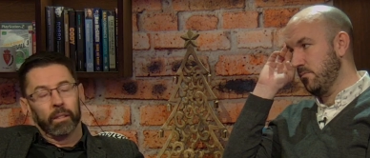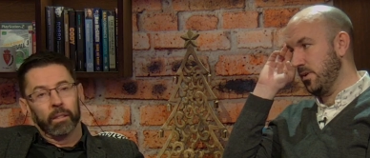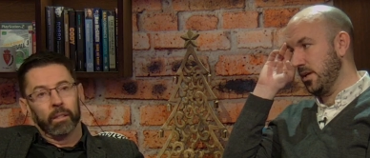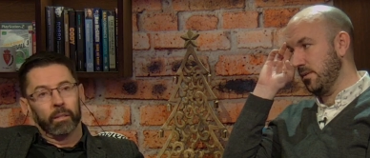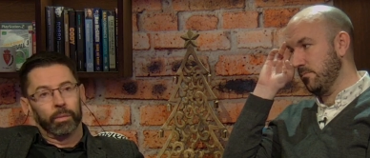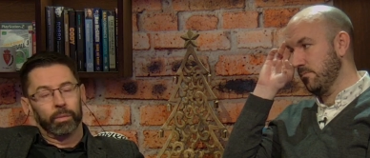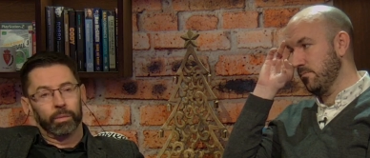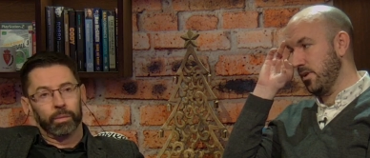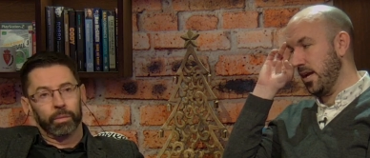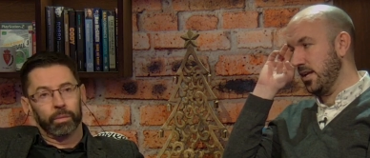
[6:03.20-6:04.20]
Speaker 1: being
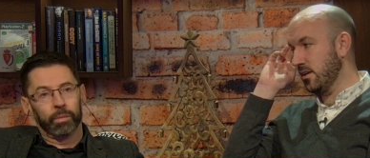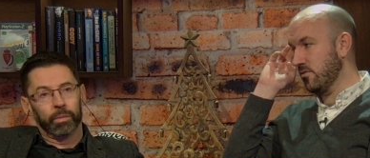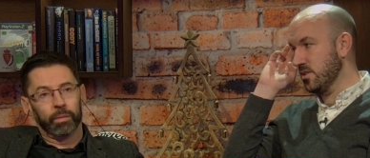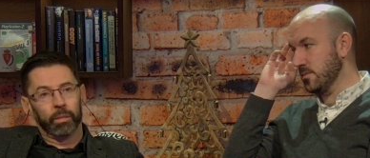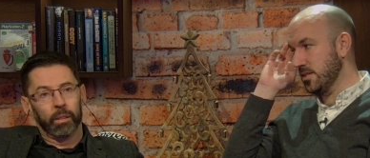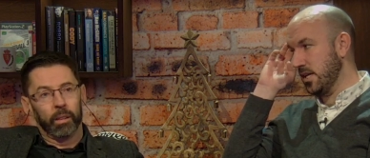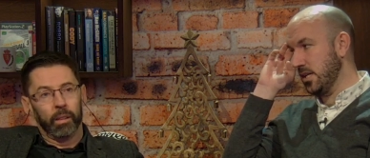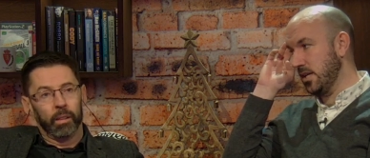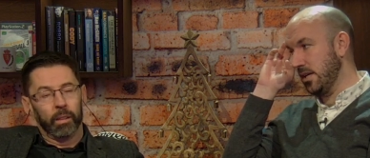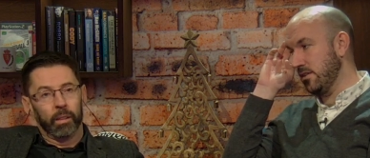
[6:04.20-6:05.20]
played on Christmas
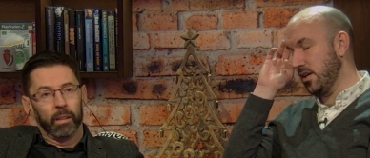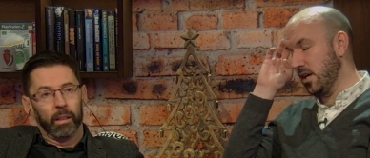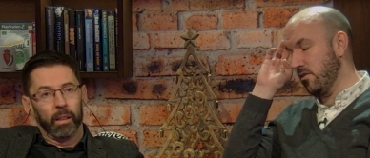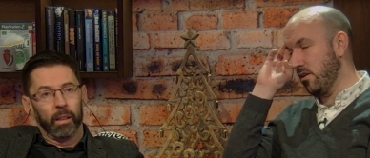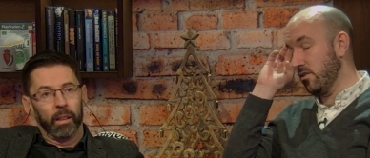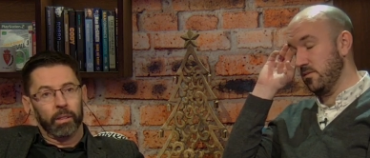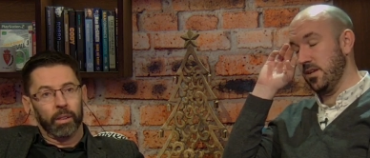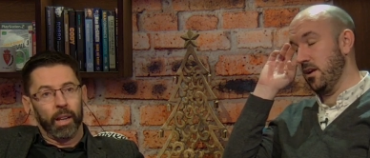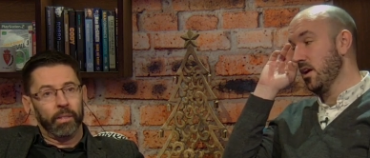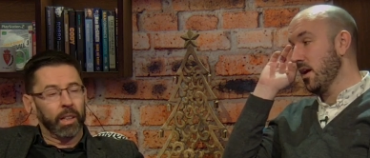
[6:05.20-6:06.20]
Day either here or...
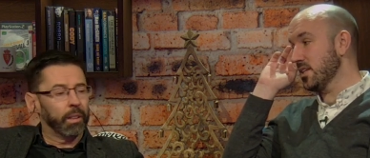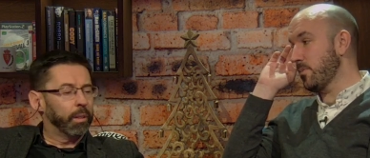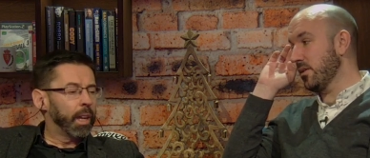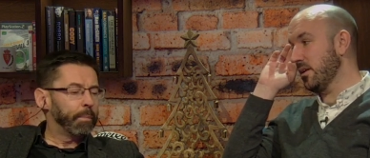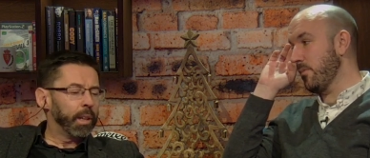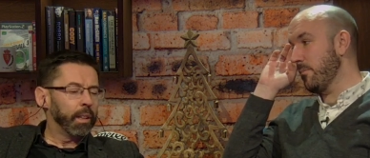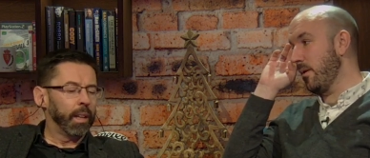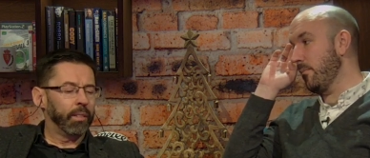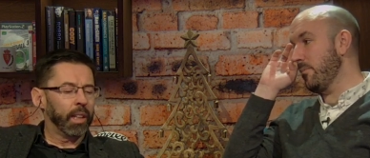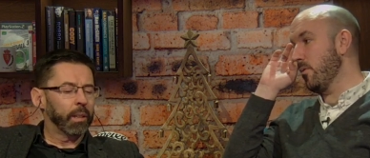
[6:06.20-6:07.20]
Speaker 2: I, I think it could I happen. Think
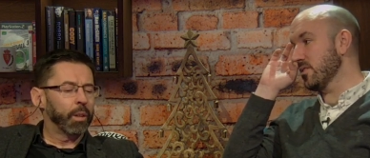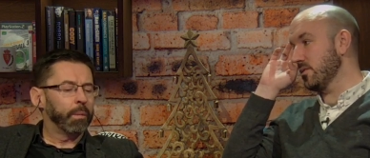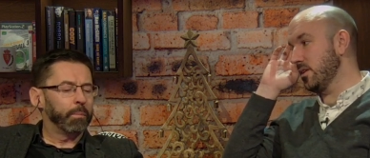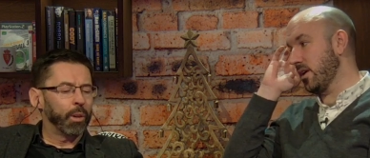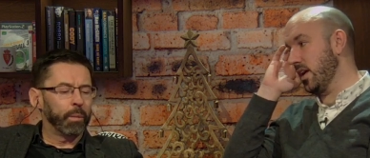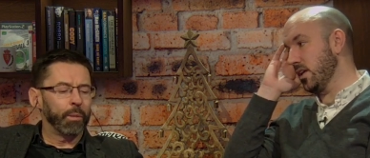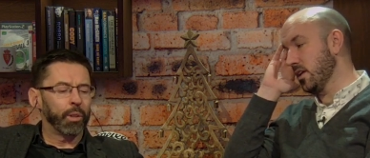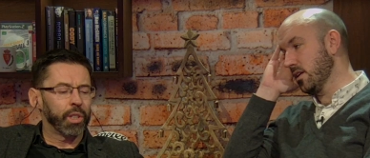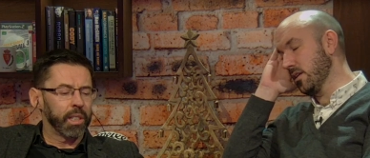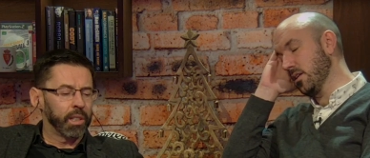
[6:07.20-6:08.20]
maybe I think more, it could more,
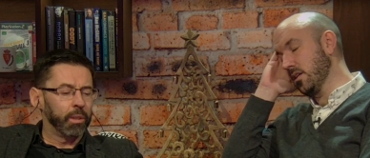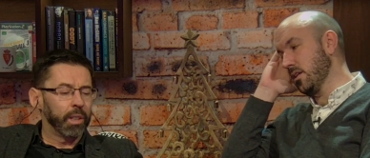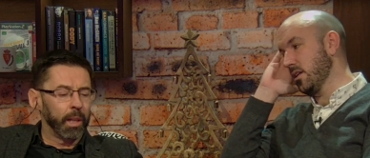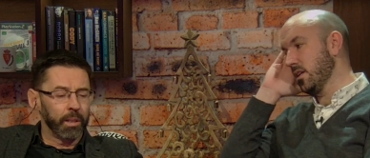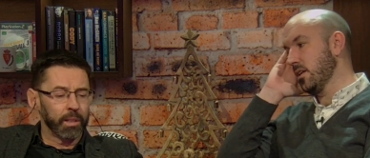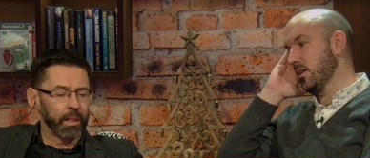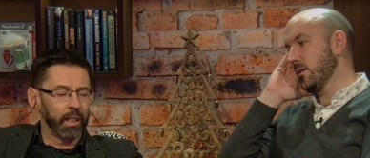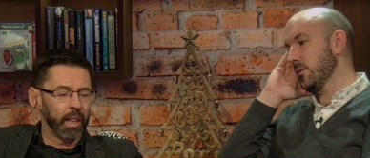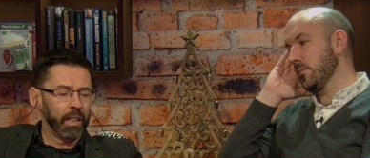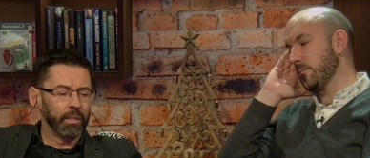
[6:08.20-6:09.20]
more chance in the U K, because
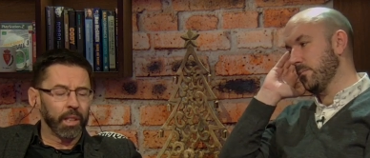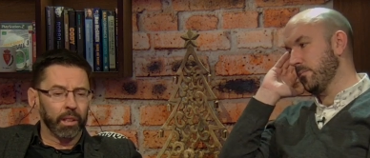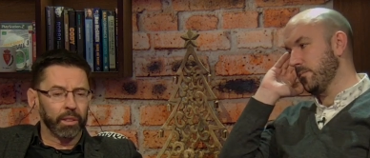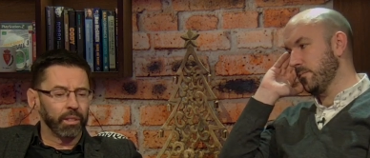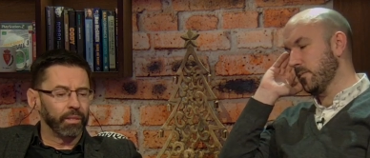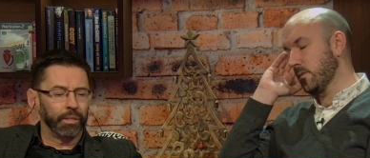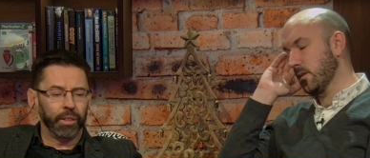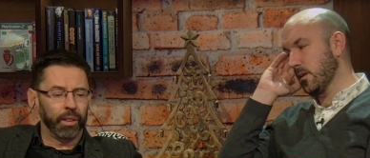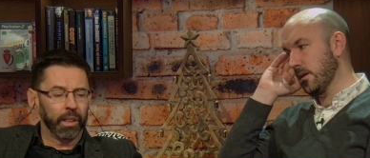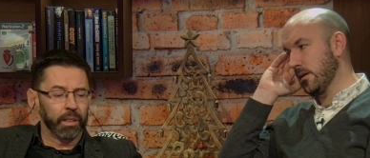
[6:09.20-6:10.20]
like I lived in London for a
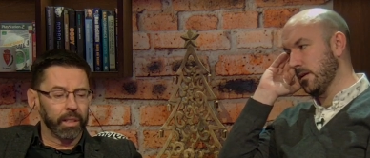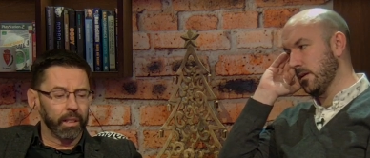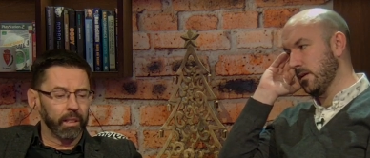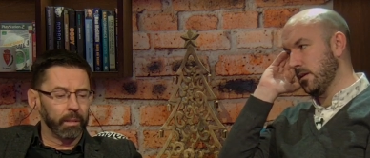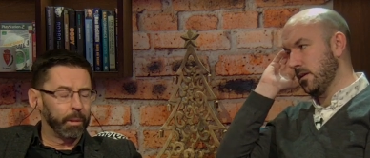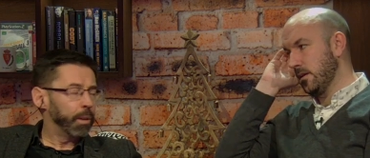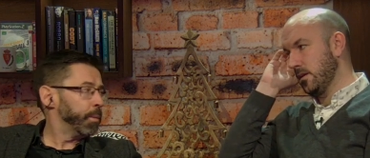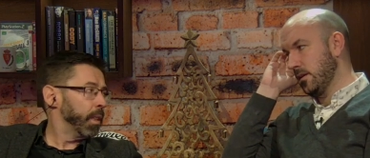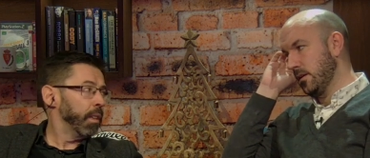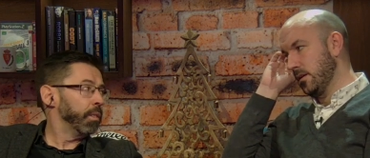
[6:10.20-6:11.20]
few years, and the
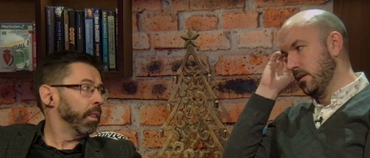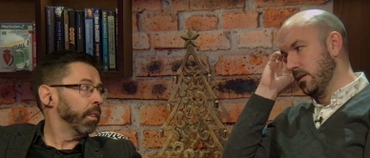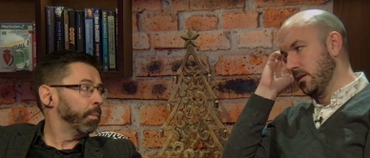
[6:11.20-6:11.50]
pubs in London, the